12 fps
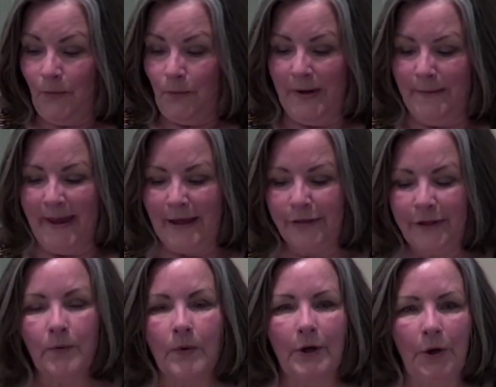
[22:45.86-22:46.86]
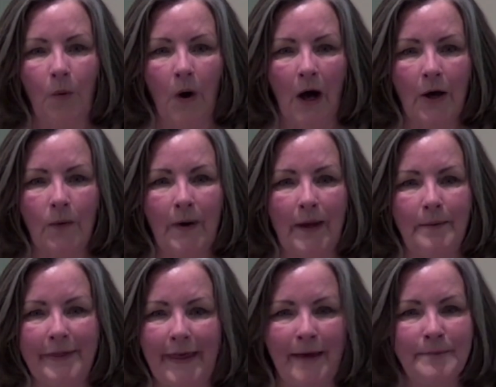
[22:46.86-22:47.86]
we may think we're going to walk away
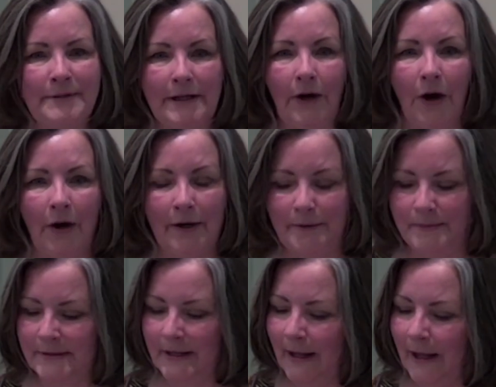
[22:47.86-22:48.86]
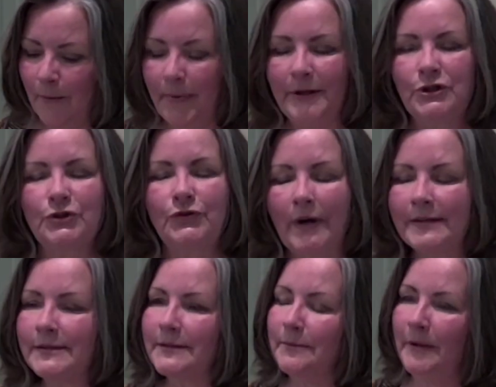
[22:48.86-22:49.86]
with empty arms, but
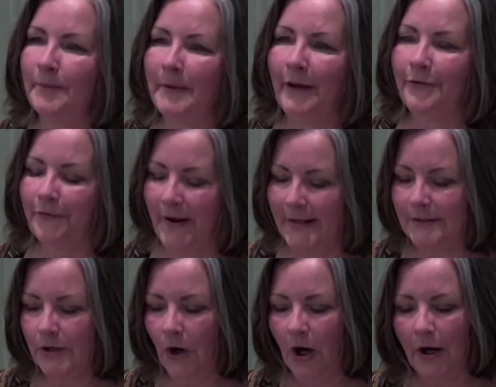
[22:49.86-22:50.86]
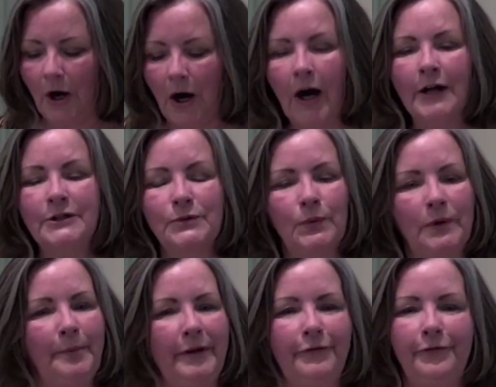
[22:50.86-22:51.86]
trust me, my friends, our hearts will
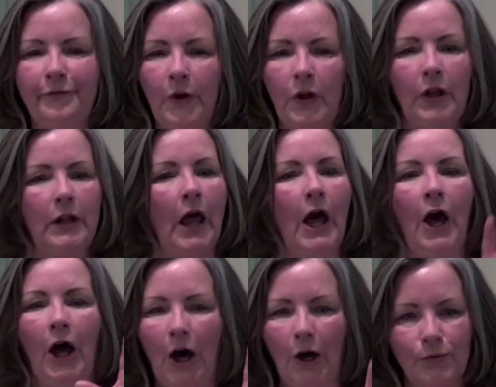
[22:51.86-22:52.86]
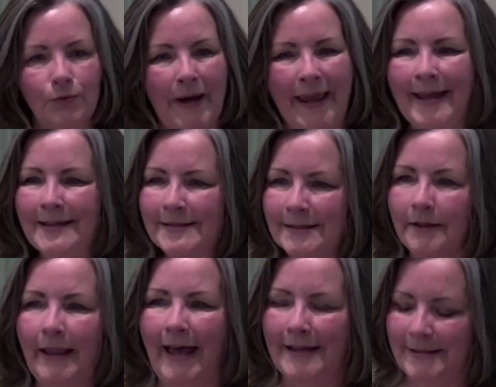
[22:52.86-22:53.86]
be full, a raised
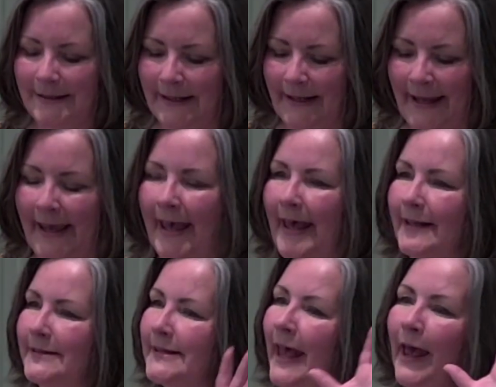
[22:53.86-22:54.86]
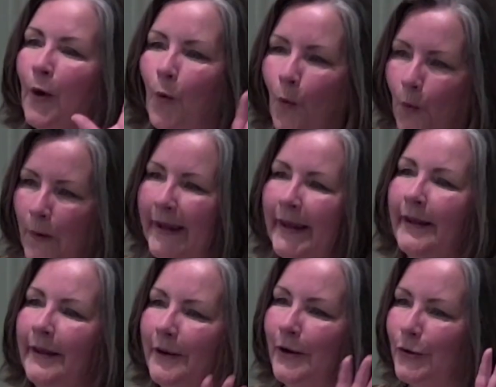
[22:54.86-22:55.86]
glass in hands.
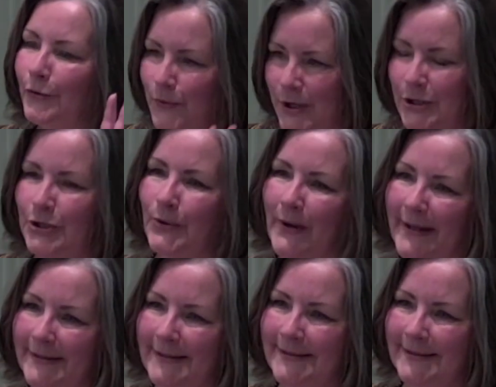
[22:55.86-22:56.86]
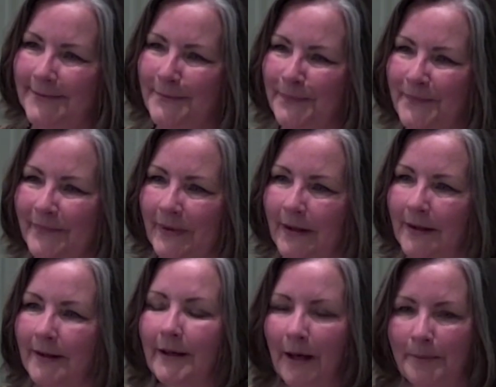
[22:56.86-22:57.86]
We rejoice.
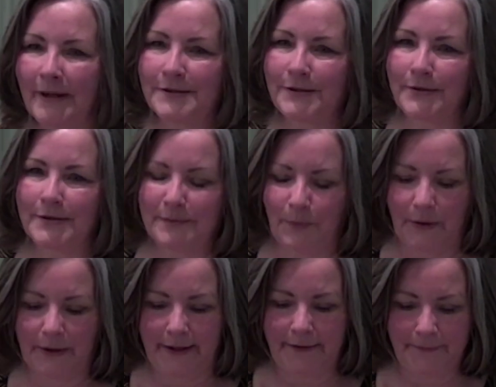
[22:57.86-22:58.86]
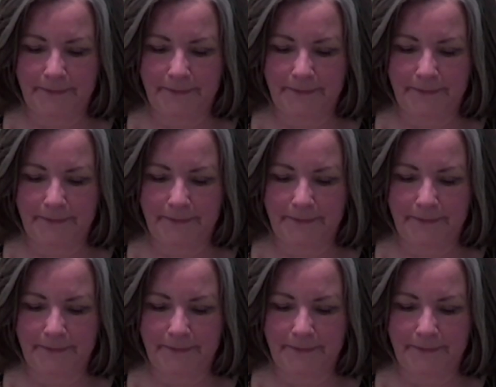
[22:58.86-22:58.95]
God bless you this morning.